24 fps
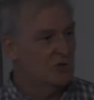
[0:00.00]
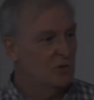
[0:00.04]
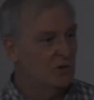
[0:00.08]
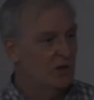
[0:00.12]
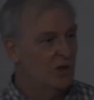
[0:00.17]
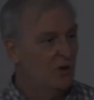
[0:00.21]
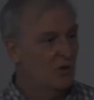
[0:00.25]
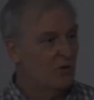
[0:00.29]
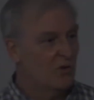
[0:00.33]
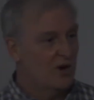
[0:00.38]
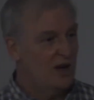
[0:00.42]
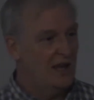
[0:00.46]

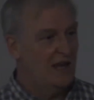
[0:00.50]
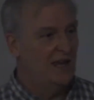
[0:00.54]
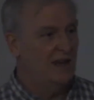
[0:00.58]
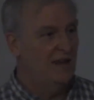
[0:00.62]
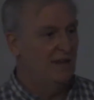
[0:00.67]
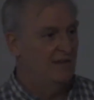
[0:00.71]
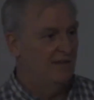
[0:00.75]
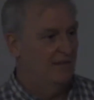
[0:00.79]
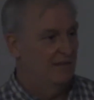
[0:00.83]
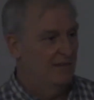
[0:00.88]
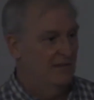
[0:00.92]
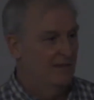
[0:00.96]
without rain.
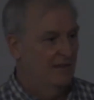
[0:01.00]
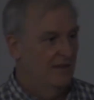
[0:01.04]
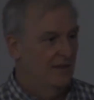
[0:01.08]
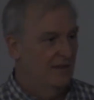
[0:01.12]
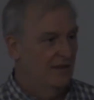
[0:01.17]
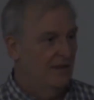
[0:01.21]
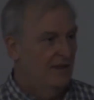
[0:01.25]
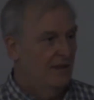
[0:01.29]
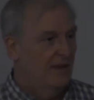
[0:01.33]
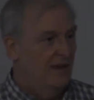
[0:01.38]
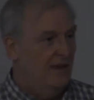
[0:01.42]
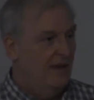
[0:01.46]

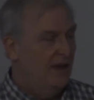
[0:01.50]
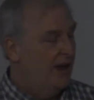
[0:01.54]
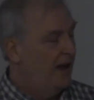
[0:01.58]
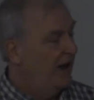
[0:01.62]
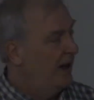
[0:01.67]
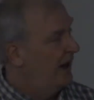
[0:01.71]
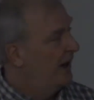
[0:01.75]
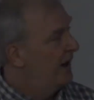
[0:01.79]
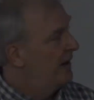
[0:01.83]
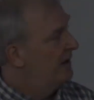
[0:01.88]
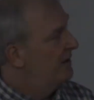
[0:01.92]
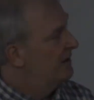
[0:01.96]

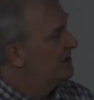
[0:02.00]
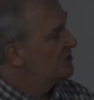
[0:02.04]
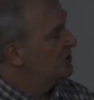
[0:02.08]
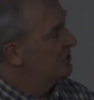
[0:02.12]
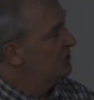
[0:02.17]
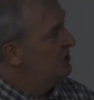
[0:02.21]
And so